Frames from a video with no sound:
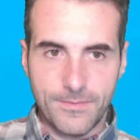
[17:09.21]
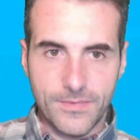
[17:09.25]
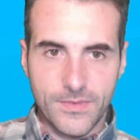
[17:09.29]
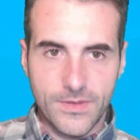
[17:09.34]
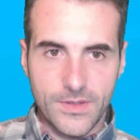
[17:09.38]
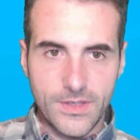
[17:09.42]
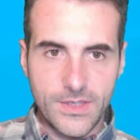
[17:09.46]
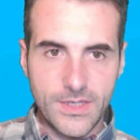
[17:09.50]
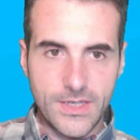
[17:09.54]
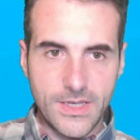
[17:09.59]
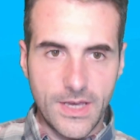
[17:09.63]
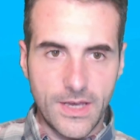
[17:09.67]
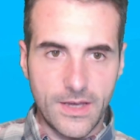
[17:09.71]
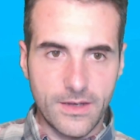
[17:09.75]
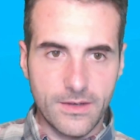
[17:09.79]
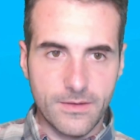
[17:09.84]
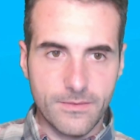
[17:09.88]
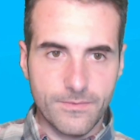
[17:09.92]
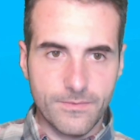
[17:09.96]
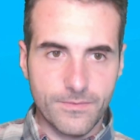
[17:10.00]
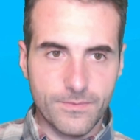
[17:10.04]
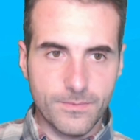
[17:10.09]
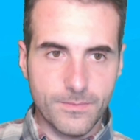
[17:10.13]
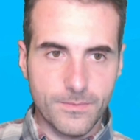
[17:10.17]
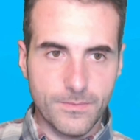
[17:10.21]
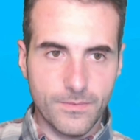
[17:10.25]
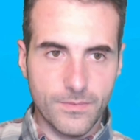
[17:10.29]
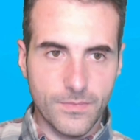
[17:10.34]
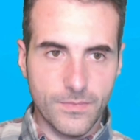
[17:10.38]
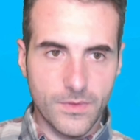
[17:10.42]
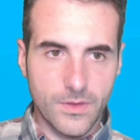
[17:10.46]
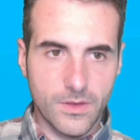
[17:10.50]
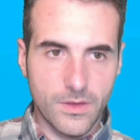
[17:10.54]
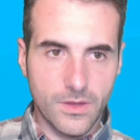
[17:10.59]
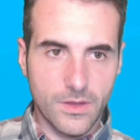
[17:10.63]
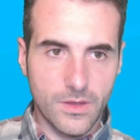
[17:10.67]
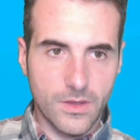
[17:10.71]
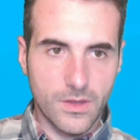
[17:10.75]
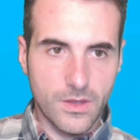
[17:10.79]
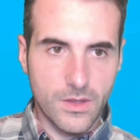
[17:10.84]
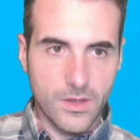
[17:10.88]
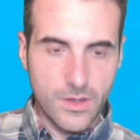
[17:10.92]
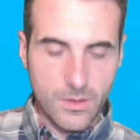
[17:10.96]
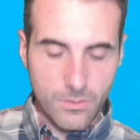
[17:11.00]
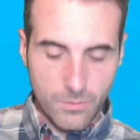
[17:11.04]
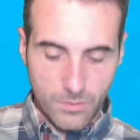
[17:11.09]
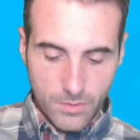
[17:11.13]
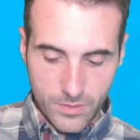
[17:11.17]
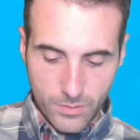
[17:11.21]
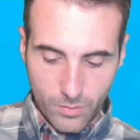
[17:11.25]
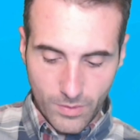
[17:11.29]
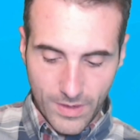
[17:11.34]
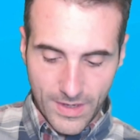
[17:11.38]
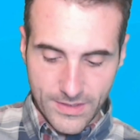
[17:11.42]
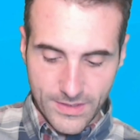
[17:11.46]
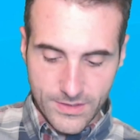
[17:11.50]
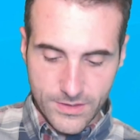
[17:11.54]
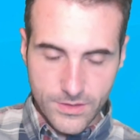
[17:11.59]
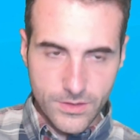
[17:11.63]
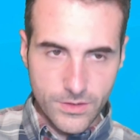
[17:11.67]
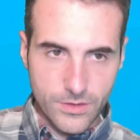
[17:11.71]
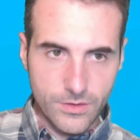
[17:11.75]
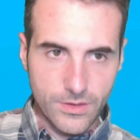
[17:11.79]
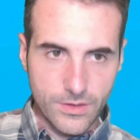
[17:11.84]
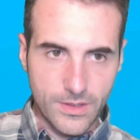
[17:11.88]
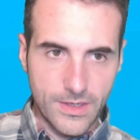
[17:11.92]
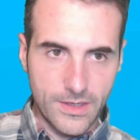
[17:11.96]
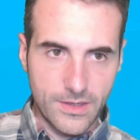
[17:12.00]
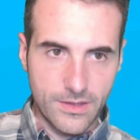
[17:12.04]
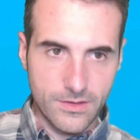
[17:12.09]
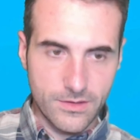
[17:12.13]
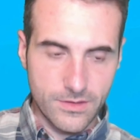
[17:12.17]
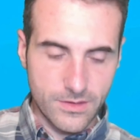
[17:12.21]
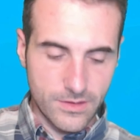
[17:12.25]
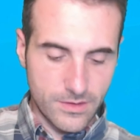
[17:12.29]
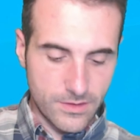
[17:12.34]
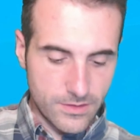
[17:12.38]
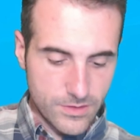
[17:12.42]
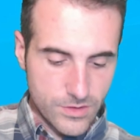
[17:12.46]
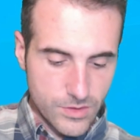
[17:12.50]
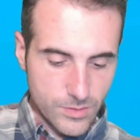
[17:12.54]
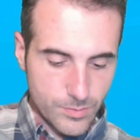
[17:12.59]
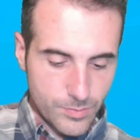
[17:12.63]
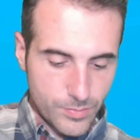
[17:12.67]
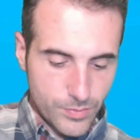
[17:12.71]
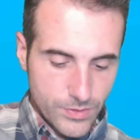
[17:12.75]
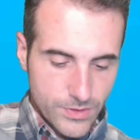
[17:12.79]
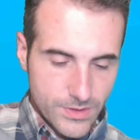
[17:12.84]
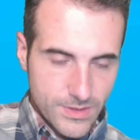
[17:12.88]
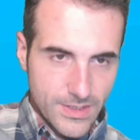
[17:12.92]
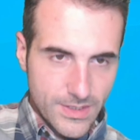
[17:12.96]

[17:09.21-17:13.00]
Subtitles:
here, what we would like to do is to put